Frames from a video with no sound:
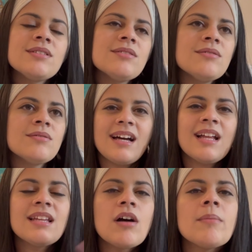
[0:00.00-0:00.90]
to
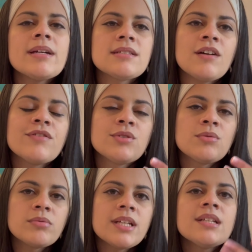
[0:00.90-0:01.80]
allow myself to
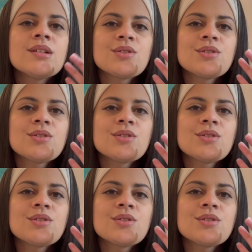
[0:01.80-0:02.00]
read